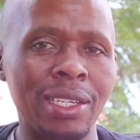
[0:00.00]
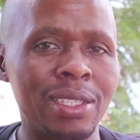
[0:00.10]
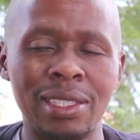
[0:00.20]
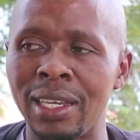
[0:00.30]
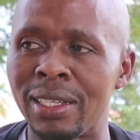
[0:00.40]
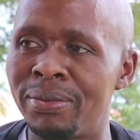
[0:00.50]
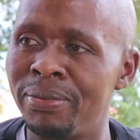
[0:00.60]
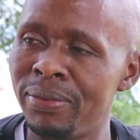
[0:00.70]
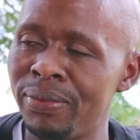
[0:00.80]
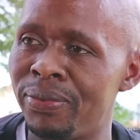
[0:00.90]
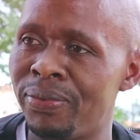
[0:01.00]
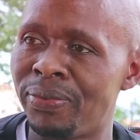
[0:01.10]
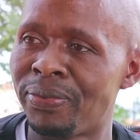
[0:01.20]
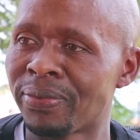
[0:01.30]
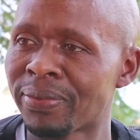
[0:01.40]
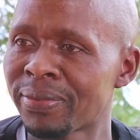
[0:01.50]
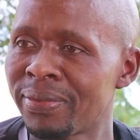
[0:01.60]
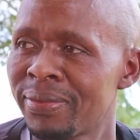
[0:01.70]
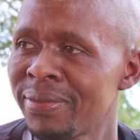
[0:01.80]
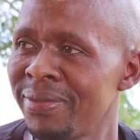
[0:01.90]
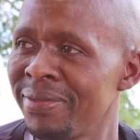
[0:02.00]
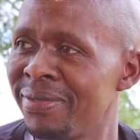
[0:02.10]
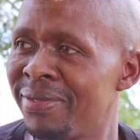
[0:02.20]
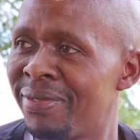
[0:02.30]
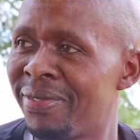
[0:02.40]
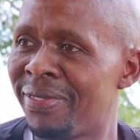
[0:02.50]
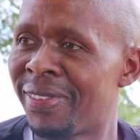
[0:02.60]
even know my son as well. Sorry to interrupt you.